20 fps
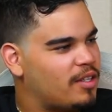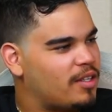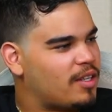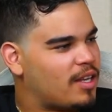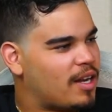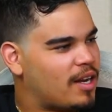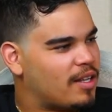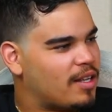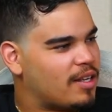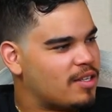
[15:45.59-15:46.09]

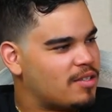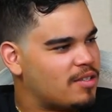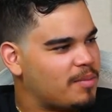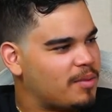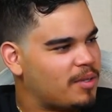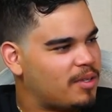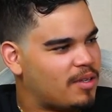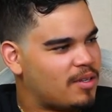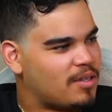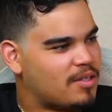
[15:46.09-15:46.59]
That is
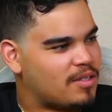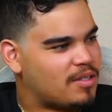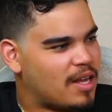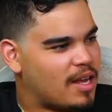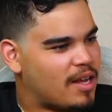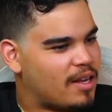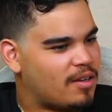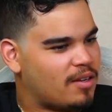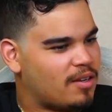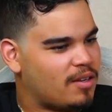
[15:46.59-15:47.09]
something that's
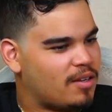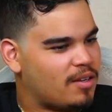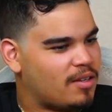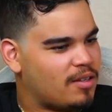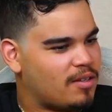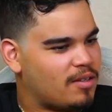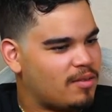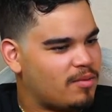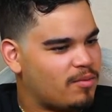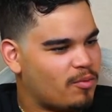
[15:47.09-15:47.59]
not
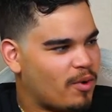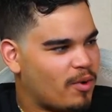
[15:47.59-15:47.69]
rare